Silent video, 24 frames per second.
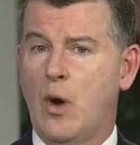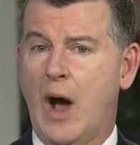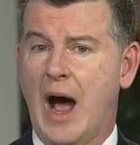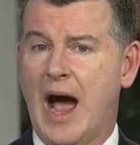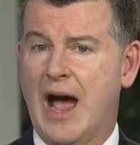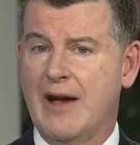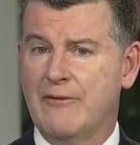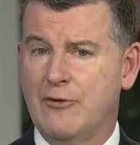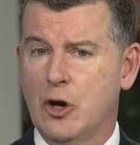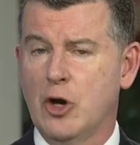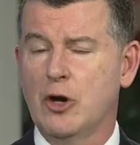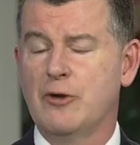
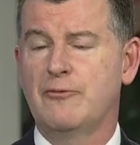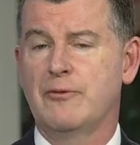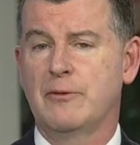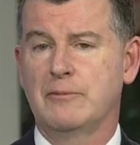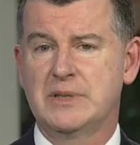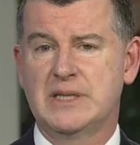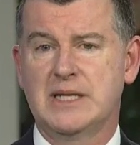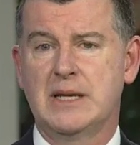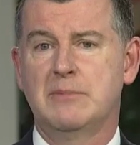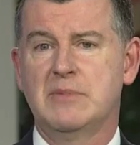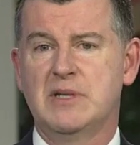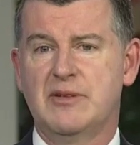I've heard from
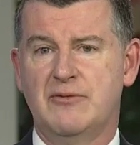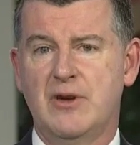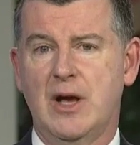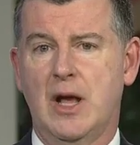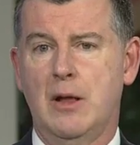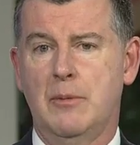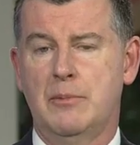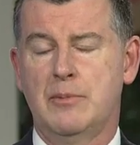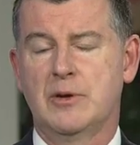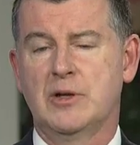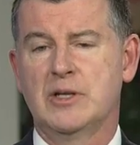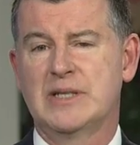some
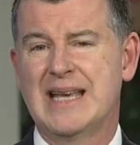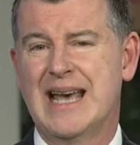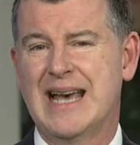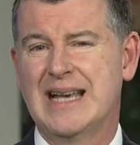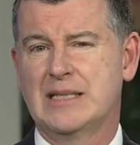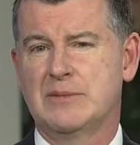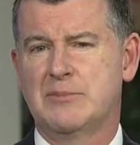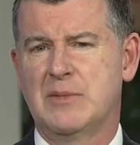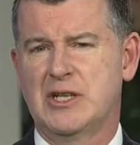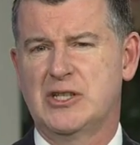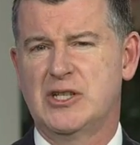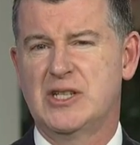developers
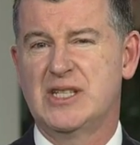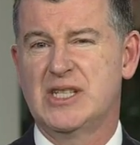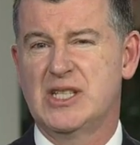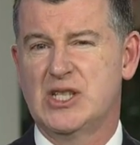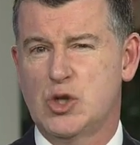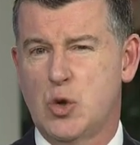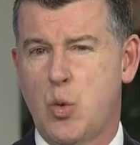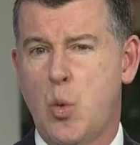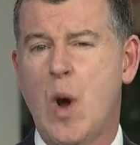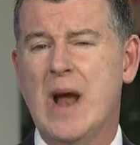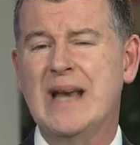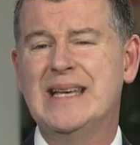as much as
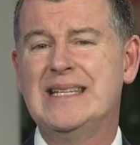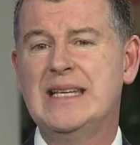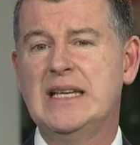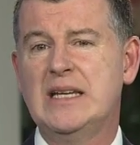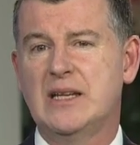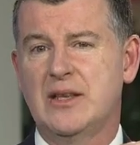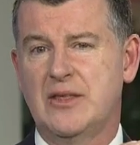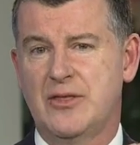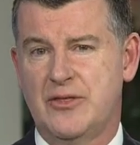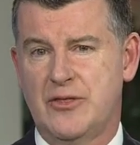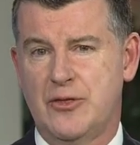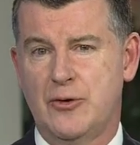20
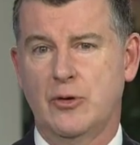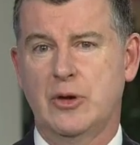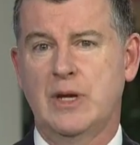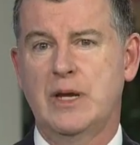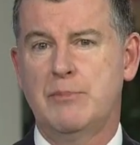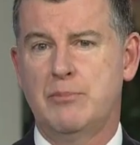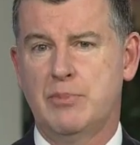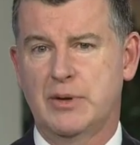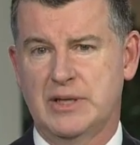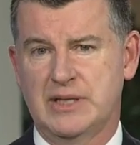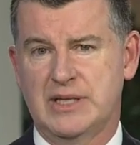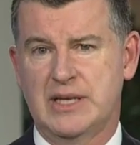to
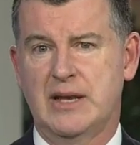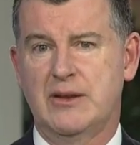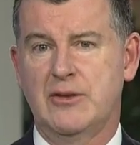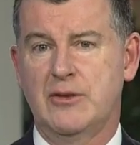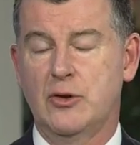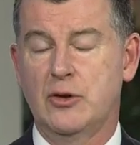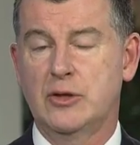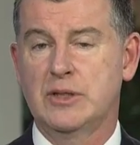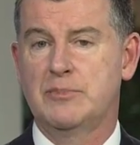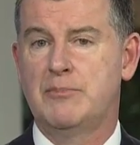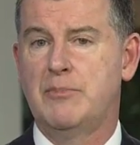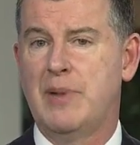30% of
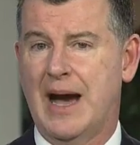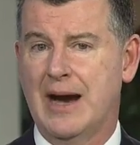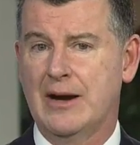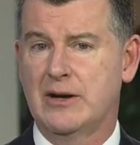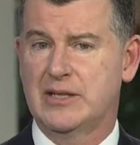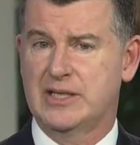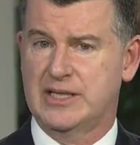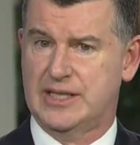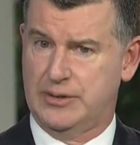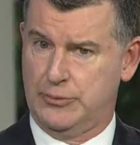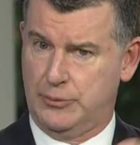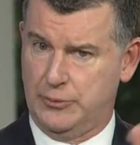those
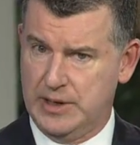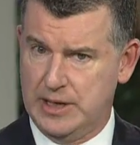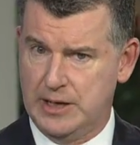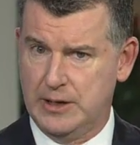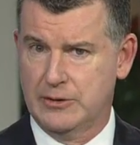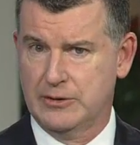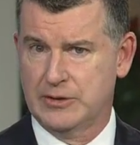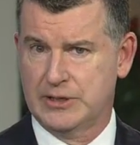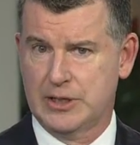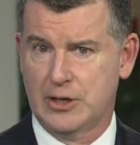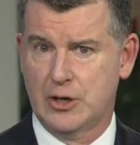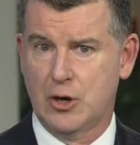buyers 3
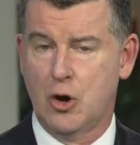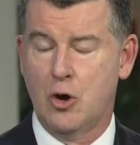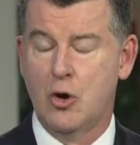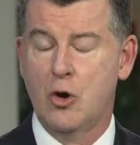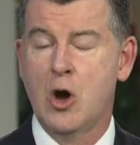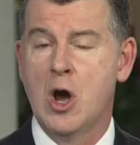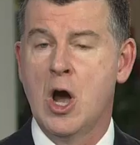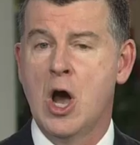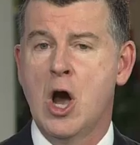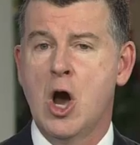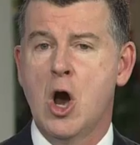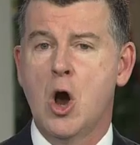years ago
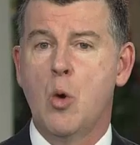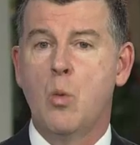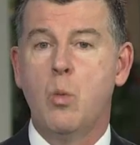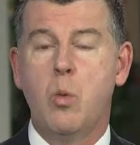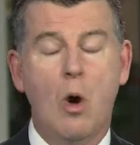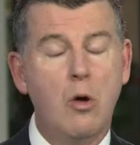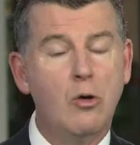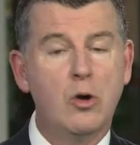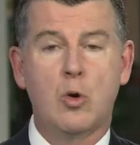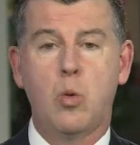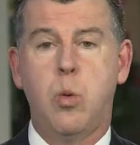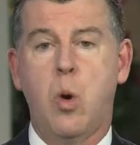
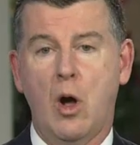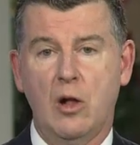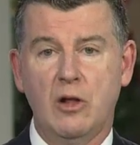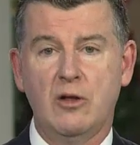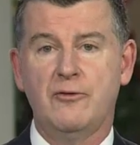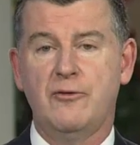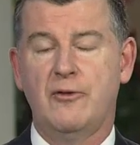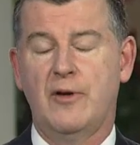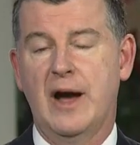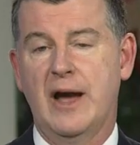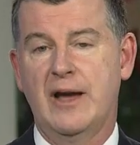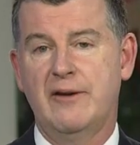won't
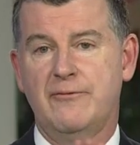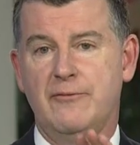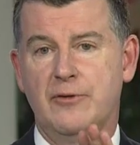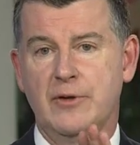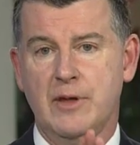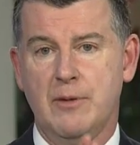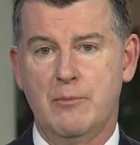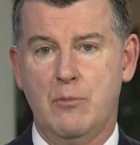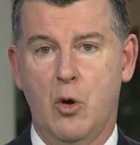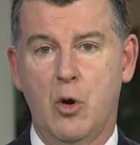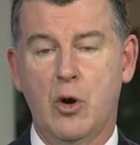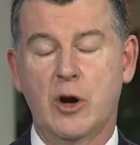qualify for
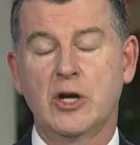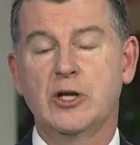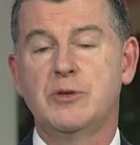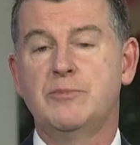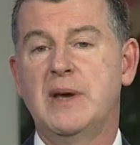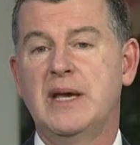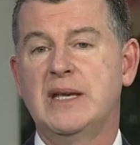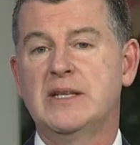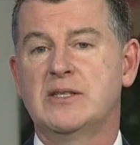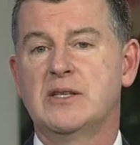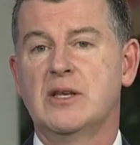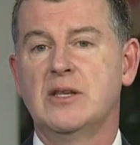the mortgage
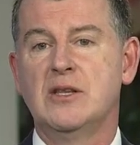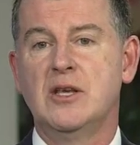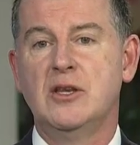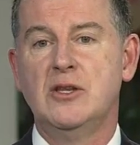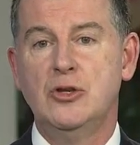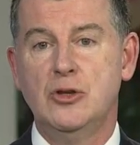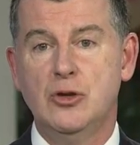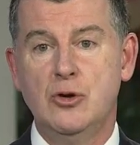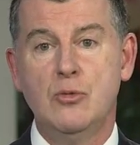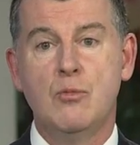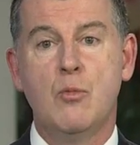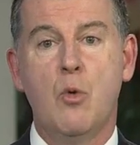based on the
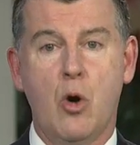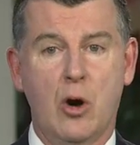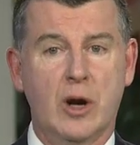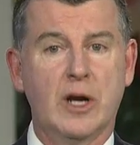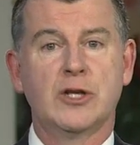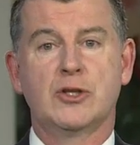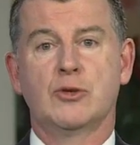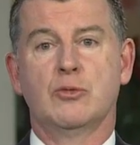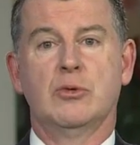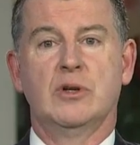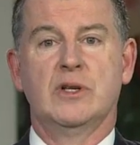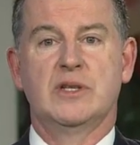new
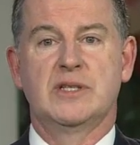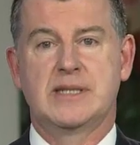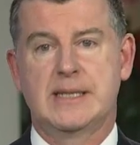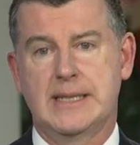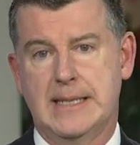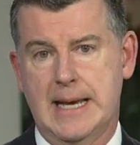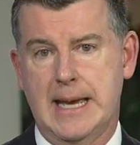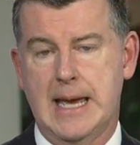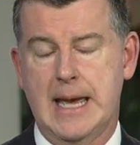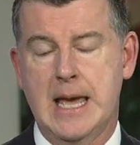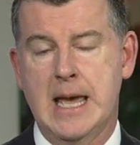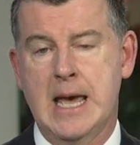mortgage rules
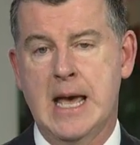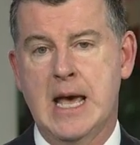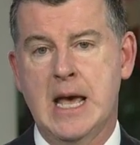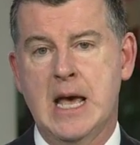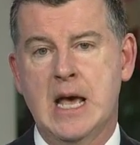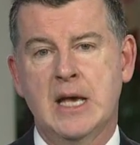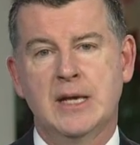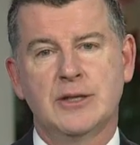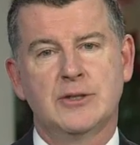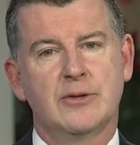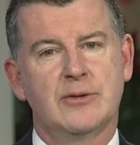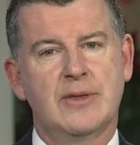today.
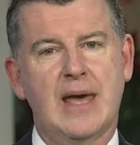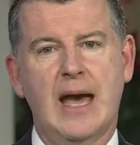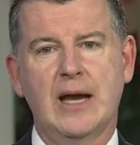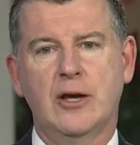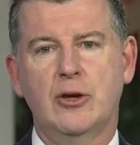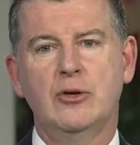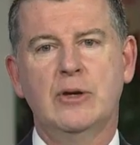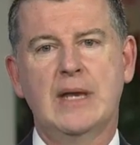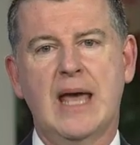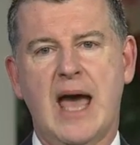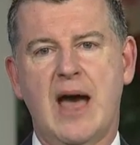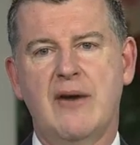So that
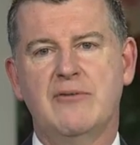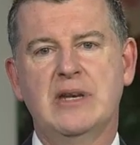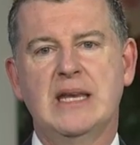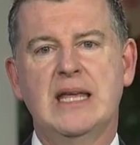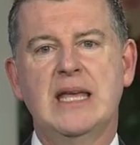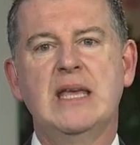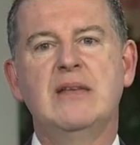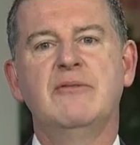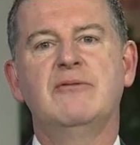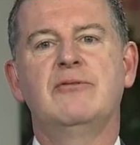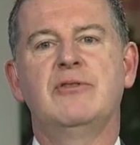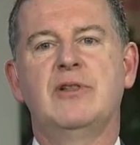could have an
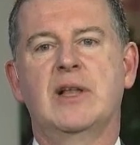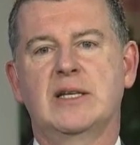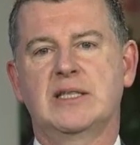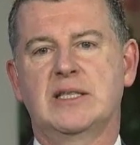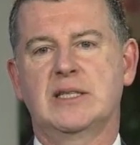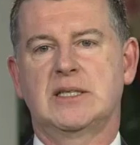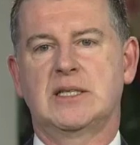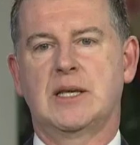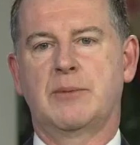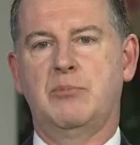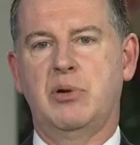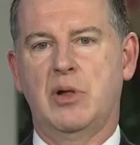influx
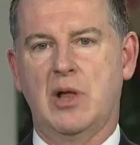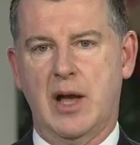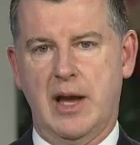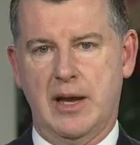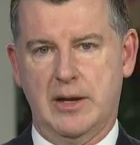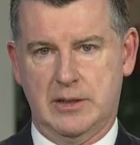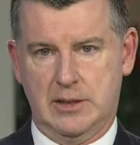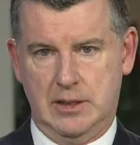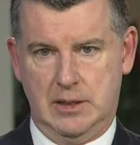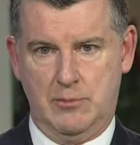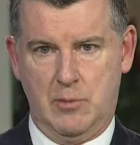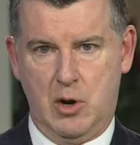of supply
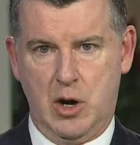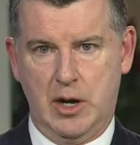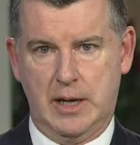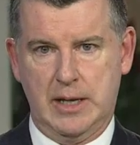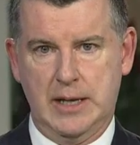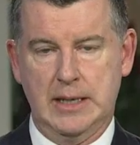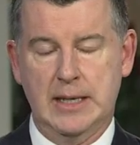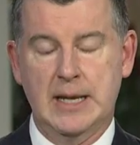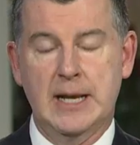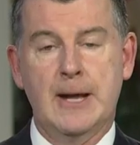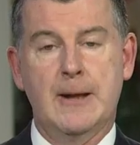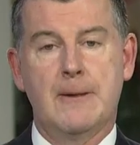into the
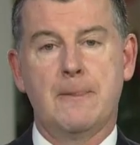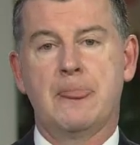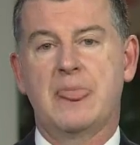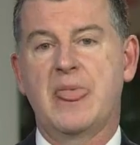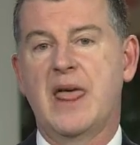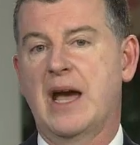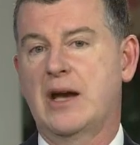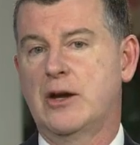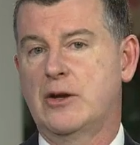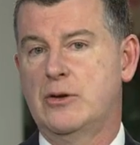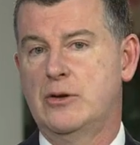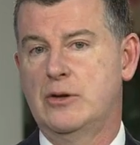market
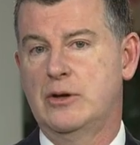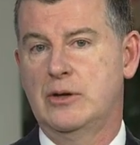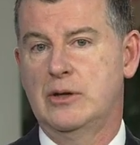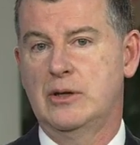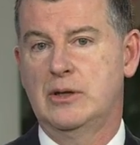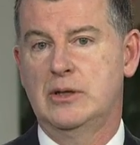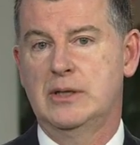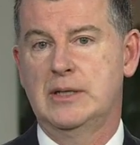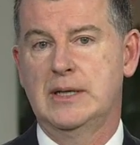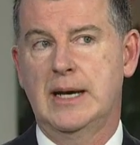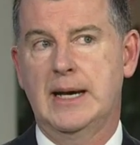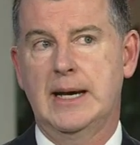that
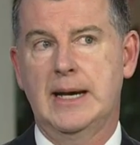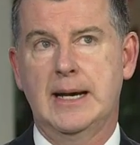could